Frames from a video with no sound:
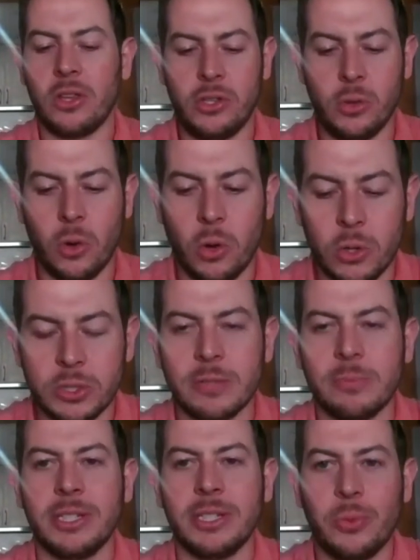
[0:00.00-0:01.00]
You
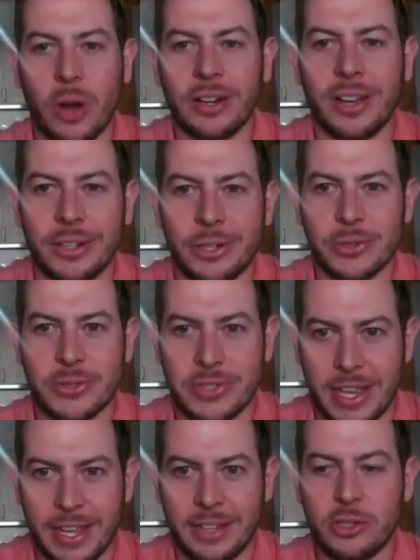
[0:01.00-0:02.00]
ultimately want to
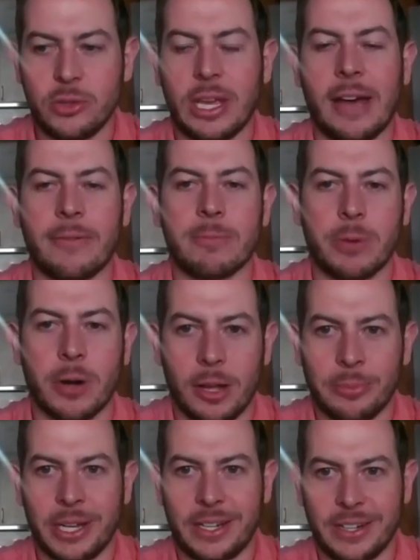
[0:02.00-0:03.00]
understand do they have a
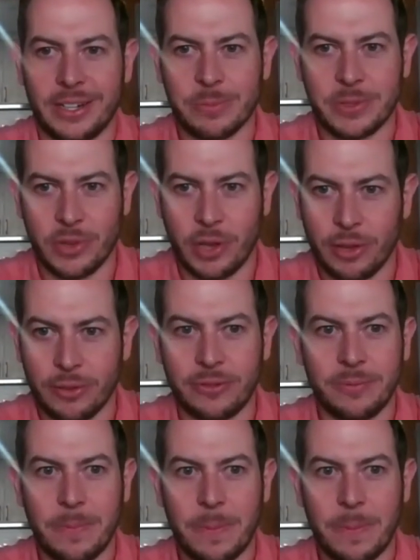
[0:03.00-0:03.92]
problem I can help solve?